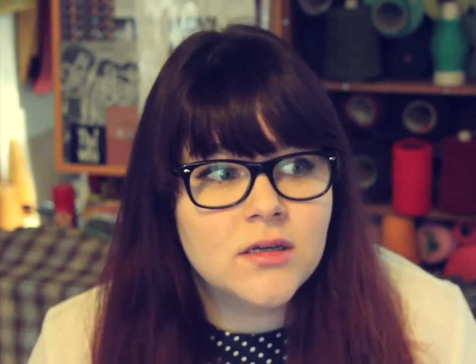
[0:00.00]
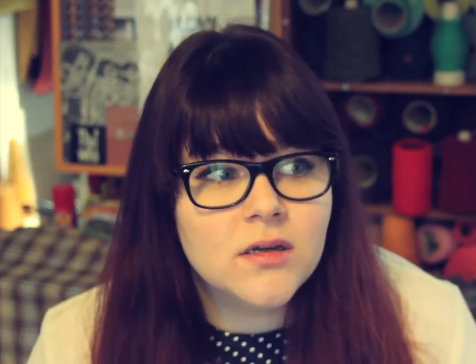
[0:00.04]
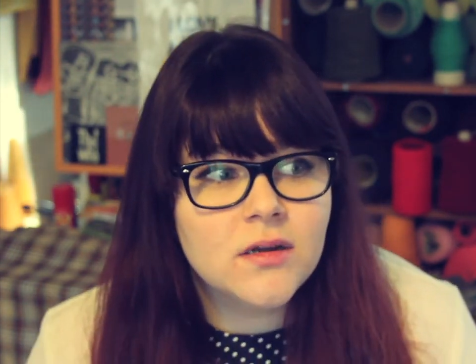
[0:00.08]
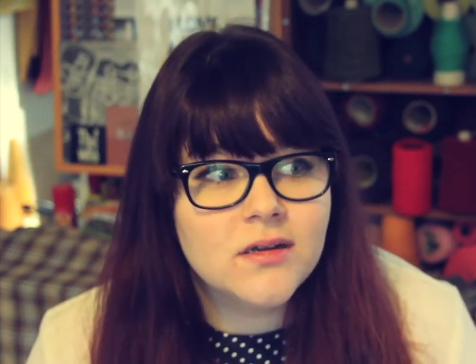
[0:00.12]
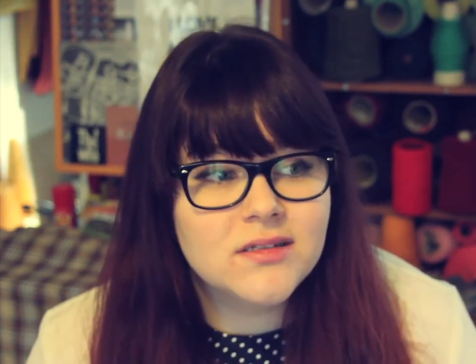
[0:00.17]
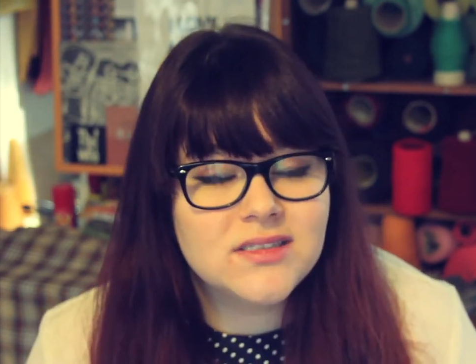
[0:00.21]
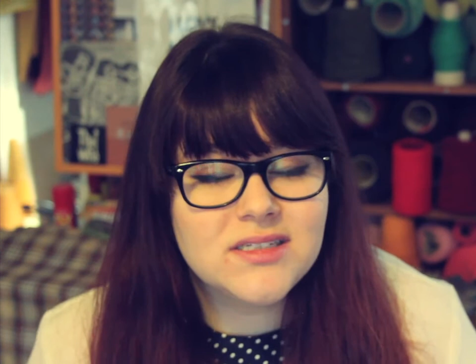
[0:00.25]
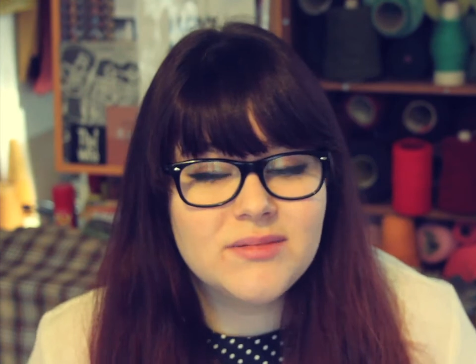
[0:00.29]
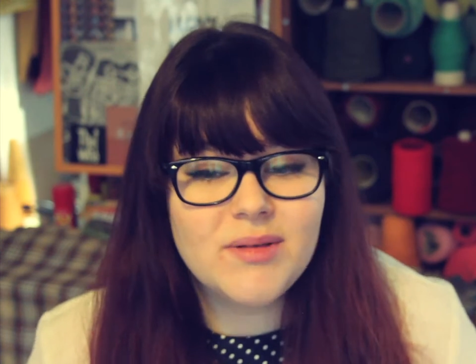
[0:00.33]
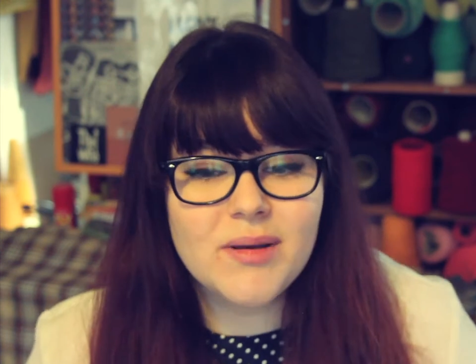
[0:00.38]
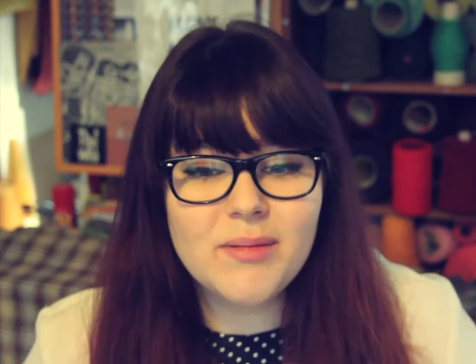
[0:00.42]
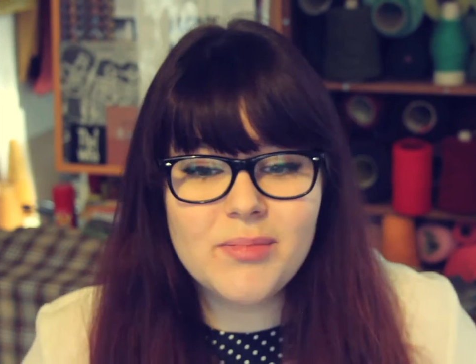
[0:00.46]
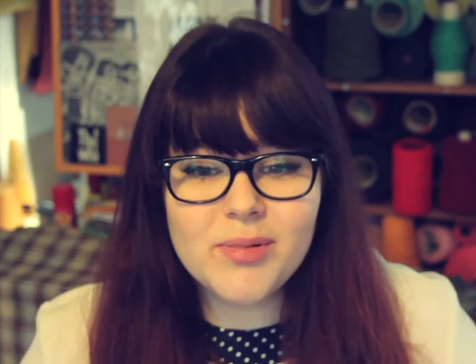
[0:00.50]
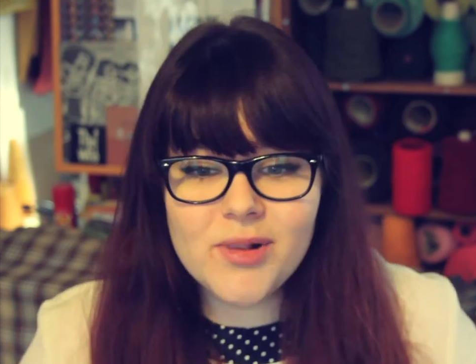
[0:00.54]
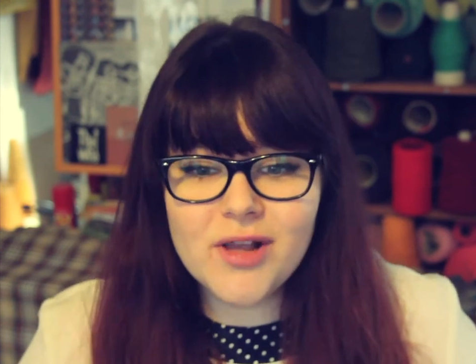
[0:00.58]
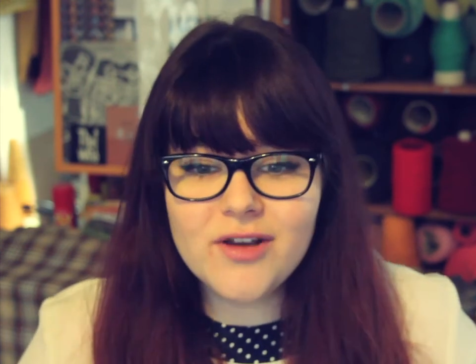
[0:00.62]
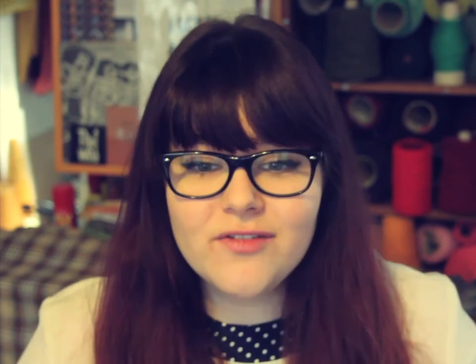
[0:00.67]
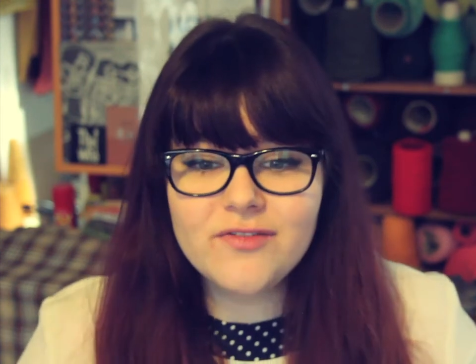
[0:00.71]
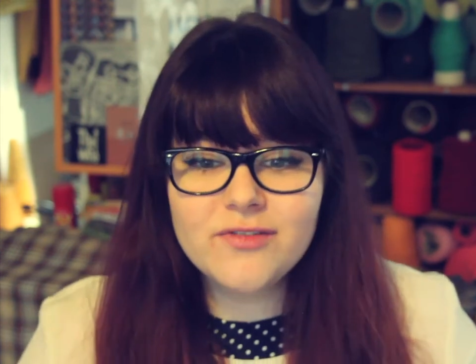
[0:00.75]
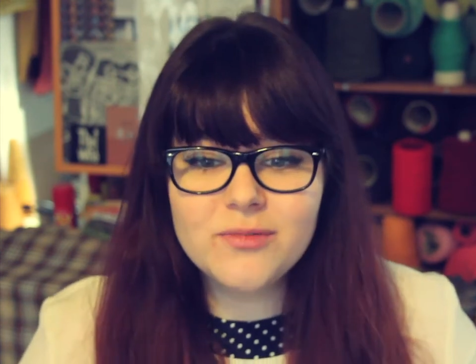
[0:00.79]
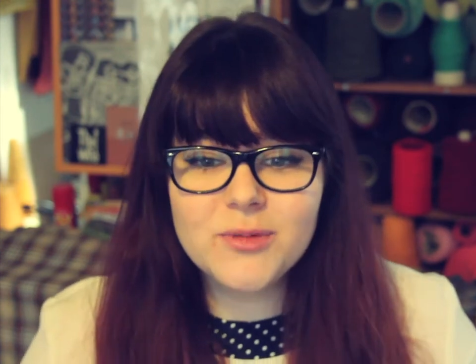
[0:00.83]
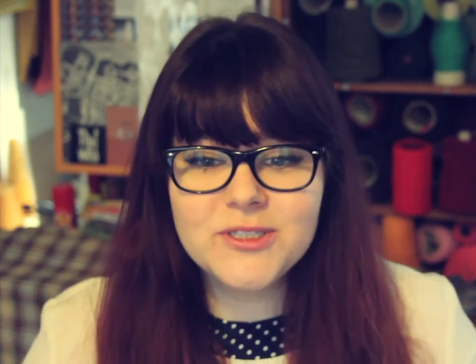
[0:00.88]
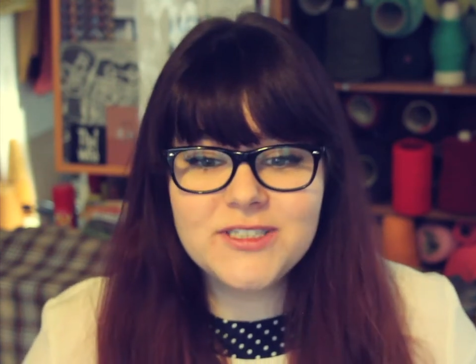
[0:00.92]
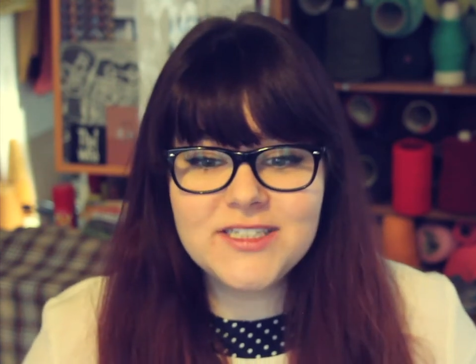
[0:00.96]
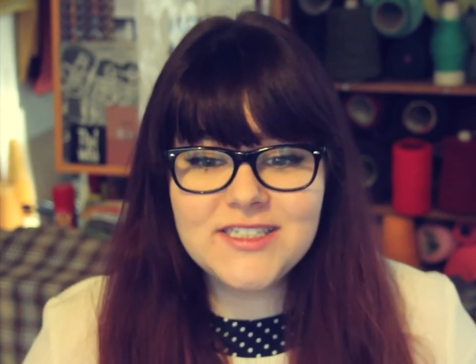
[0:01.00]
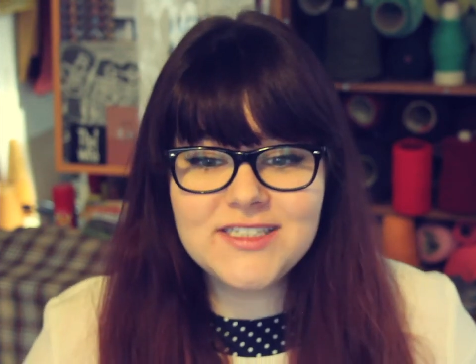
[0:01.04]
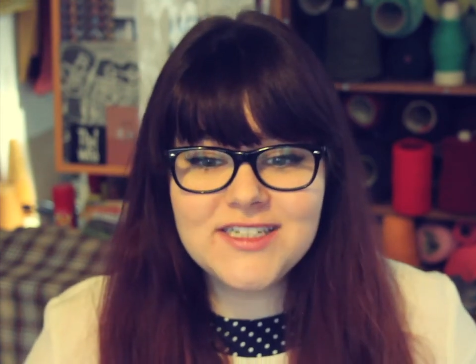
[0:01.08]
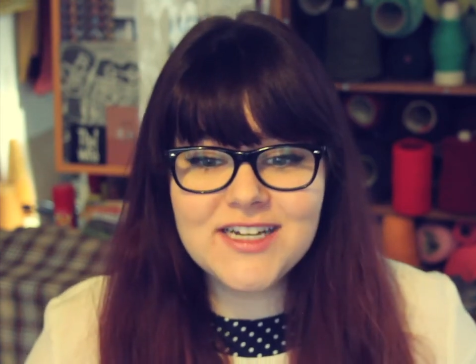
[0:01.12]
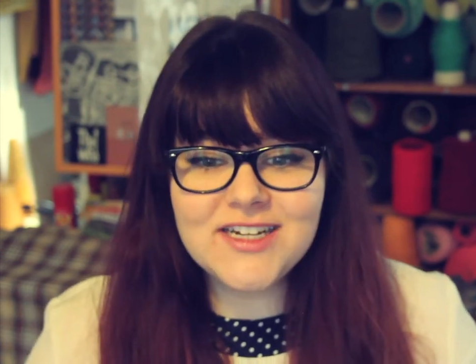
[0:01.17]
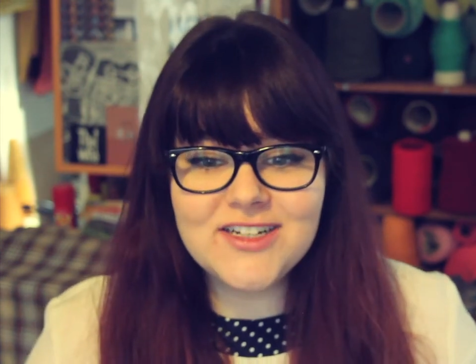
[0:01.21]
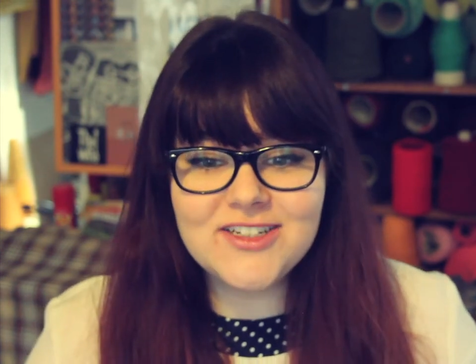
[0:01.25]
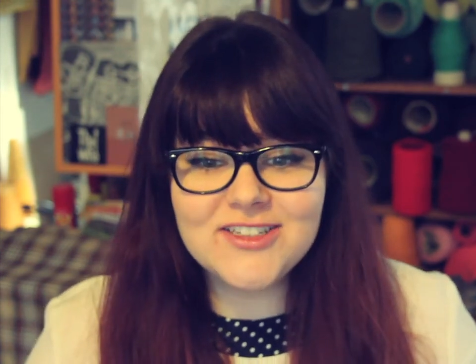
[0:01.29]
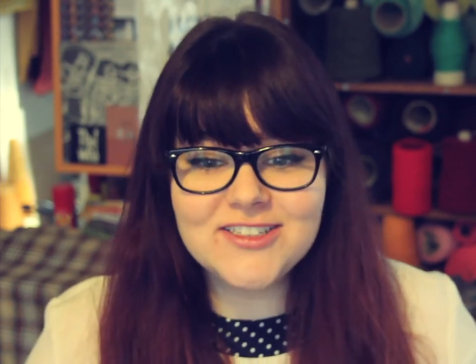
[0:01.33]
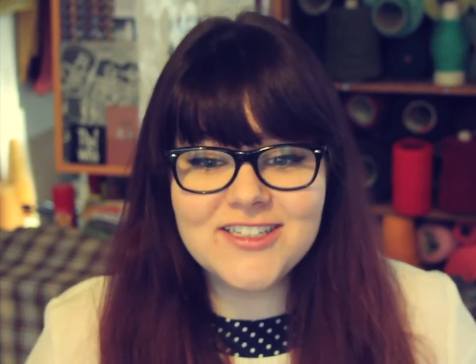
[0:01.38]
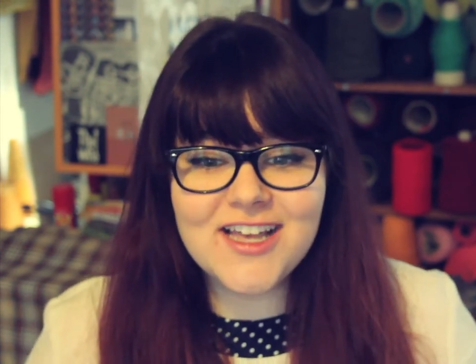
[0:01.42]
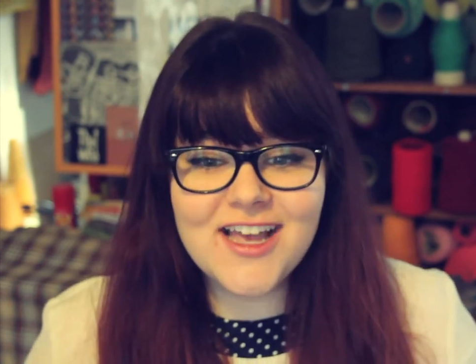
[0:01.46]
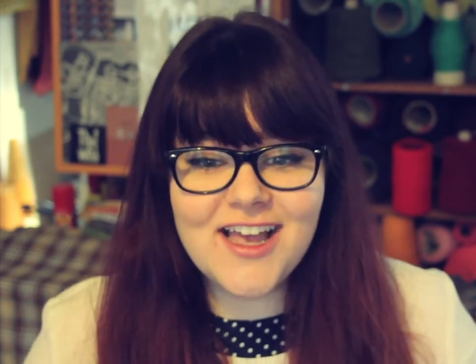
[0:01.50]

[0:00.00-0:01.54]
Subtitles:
see my blog for more details,